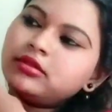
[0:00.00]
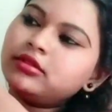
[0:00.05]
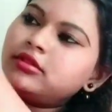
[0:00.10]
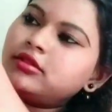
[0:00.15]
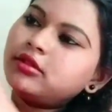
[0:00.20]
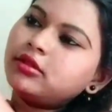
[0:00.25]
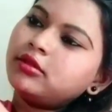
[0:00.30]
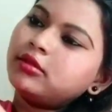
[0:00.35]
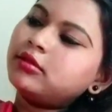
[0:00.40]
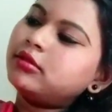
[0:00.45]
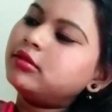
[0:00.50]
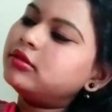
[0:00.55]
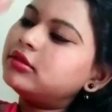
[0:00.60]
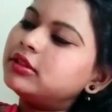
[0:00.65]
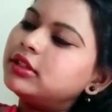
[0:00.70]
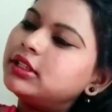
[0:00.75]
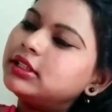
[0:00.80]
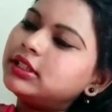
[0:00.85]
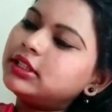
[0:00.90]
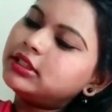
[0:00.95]
So
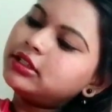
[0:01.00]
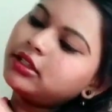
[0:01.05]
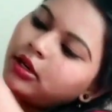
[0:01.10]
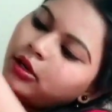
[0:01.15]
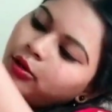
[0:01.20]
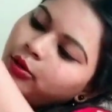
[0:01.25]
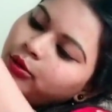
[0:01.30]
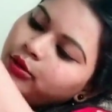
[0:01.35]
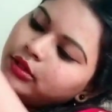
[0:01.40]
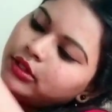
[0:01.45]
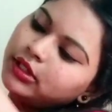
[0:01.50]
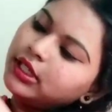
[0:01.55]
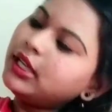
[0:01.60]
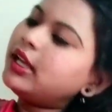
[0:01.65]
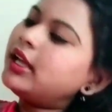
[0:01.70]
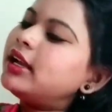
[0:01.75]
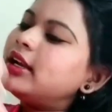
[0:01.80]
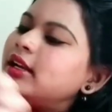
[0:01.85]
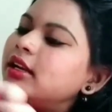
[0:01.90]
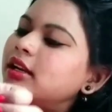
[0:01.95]
this is a kurti,
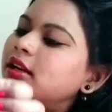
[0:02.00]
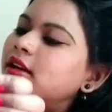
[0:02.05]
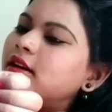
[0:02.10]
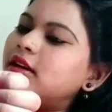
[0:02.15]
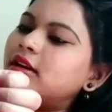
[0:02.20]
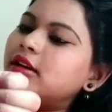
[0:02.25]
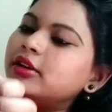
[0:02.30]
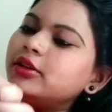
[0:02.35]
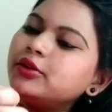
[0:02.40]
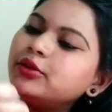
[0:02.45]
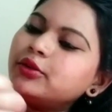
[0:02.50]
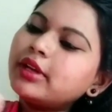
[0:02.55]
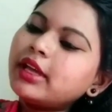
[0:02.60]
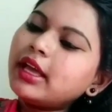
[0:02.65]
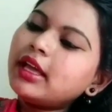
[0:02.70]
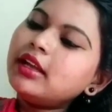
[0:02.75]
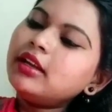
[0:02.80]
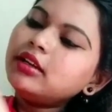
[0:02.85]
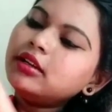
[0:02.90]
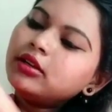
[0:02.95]
and you
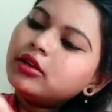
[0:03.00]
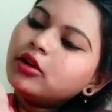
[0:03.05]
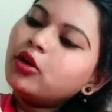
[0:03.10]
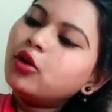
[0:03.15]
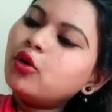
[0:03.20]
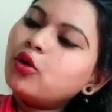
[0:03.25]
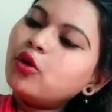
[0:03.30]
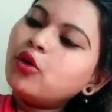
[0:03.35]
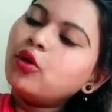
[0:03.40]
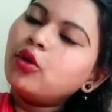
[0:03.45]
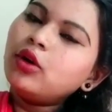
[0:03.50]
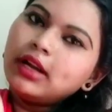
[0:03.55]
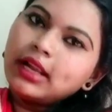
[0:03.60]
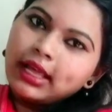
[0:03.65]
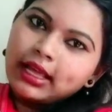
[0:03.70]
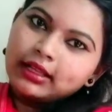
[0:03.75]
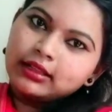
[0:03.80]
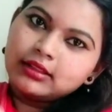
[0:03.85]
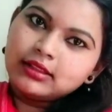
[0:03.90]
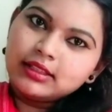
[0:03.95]
can hold
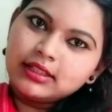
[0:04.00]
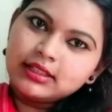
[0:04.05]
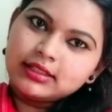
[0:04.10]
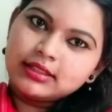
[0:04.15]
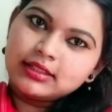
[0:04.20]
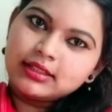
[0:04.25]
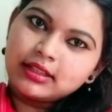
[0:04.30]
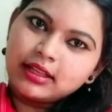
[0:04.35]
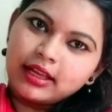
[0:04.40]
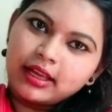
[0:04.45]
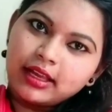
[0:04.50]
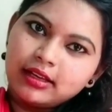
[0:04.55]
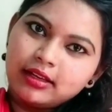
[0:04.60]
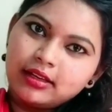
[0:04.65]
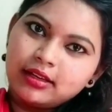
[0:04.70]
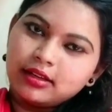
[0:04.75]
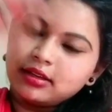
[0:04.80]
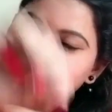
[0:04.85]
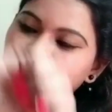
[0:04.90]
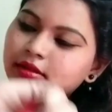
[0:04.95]
like this,
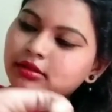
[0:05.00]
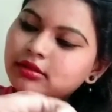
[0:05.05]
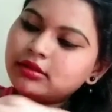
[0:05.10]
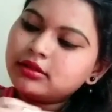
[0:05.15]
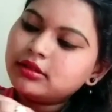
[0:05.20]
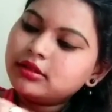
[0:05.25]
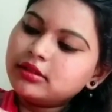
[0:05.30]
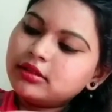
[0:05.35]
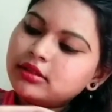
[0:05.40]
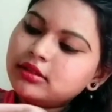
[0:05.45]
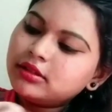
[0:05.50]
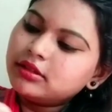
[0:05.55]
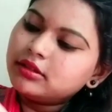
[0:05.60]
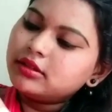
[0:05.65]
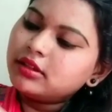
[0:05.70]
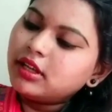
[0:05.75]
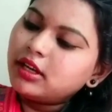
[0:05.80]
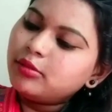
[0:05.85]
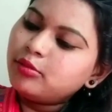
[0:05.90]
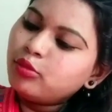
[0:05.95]
and
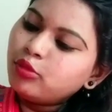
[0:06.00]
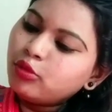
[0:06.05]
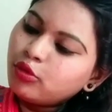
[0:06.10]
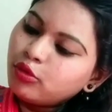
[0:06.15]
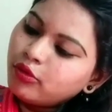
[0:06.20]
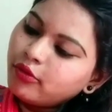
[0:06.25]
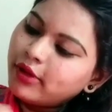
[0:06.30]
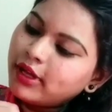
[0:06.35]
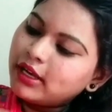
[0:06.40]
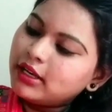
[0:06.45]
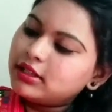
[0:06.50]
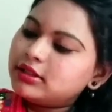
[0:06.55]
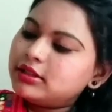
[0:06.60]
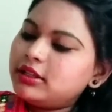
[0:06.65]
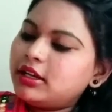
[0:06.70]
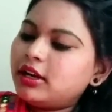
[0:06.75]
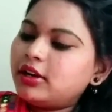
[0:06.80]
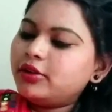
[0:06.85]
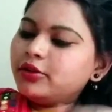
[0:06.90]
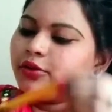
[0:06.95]
that bow where is,
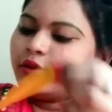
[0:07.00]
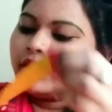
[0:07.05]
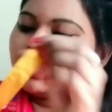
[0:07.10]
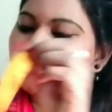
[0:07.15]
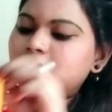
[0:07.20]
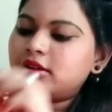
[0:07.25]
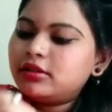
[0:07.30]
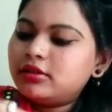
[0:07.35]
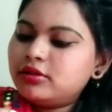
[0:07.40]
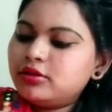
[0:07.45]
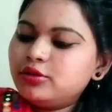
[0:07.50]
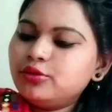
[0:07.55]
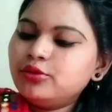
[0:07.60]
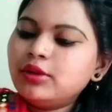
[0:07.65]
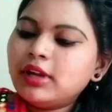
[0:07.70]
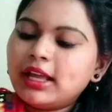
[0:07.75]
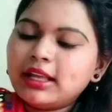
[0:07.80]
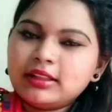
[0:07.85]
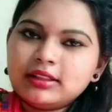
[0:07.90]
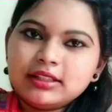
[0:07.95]
yeah, you can do
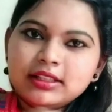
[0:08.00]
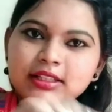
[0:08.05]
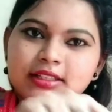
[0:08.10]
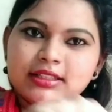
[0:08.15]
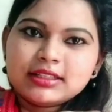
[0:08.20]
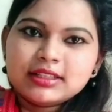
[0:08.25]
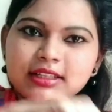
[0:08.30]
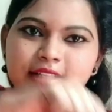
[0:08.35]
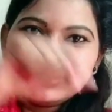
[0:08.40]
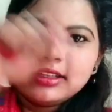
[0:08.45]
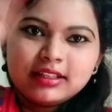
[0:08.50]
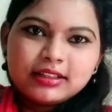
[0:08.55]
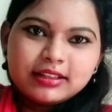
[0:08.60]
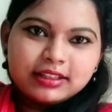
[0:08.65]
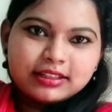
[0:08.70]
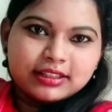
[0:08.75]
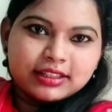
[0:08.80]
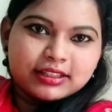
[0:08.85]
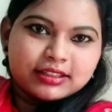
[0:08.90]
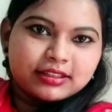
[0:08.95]
like this.
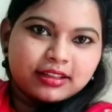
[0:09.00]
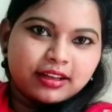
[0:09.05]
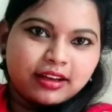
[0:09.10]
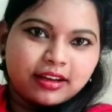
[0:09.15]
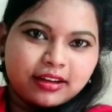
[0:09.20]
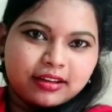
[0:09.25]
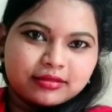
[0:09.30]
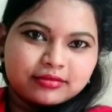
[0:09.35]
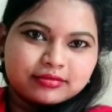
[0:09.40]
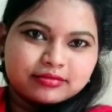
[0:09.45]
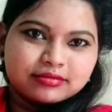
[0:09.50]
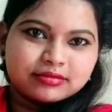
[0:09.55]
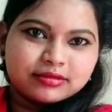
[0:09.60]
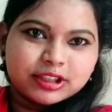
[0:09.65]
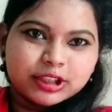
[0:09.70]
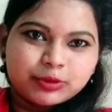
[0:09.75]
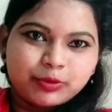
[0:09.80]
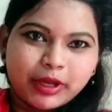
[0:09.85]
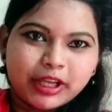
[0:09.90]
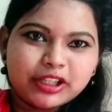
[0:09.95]
This is the
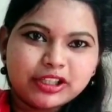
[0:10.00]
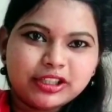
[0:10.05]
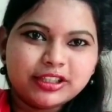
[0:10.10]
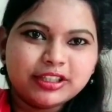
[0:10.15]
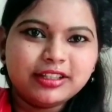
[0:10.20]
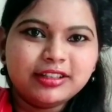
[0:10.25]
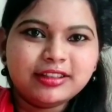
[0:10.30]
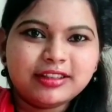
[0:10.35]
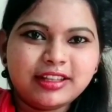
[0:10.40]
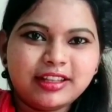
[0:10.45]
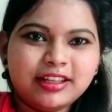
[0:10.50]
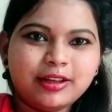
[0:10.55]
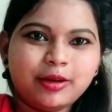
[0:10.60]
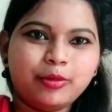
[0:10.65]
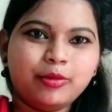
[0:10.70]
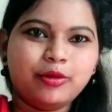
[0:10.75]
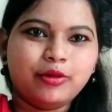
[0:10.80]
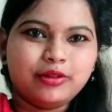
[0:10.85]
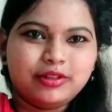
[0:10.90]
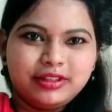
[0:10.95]
special thing
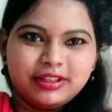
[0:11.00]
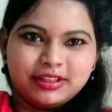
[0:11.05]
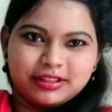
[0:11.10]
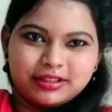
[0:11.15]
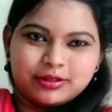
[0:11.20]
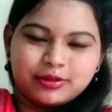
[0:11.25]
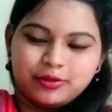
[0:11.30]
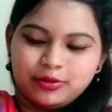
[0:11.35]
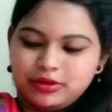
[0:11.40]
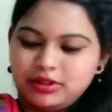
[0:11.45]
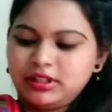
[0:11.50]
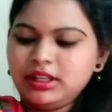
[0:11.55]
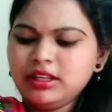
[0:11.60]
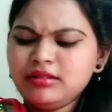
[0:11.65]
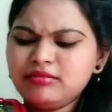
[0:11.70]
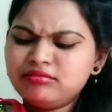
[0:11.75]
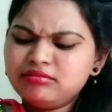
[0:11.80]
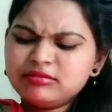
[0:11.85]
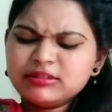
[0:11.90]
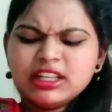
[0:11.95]
about this kurti.
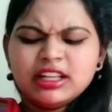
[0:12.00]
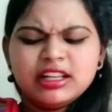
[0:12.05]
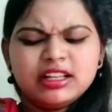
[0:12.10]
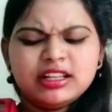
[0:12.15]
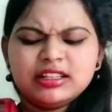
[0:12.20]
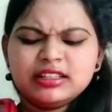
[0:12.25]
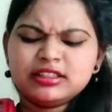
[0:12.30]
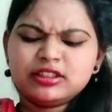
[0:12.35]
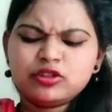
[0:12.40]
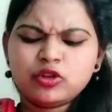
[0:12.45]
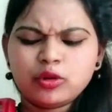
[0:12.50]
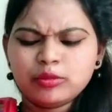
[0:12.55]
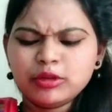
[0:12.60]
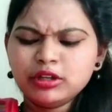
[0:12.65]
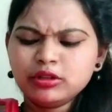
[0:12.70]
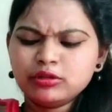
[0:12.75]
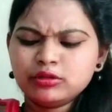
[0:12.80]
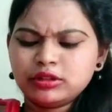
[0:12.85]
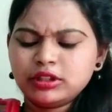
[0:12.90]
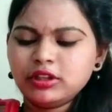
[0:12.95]
It's
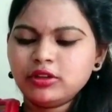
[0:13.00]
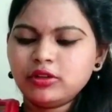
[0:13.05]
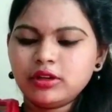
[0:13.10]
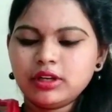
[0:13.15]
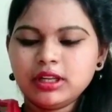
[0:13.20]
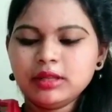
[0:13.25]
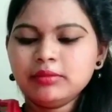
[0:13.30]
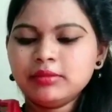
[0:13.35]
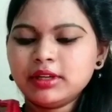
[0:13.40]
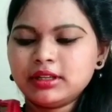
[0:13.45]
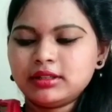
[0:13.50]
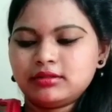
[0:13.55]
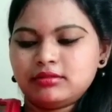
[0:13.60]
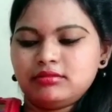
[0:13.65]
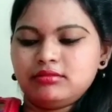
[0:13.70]
normal kurti only, but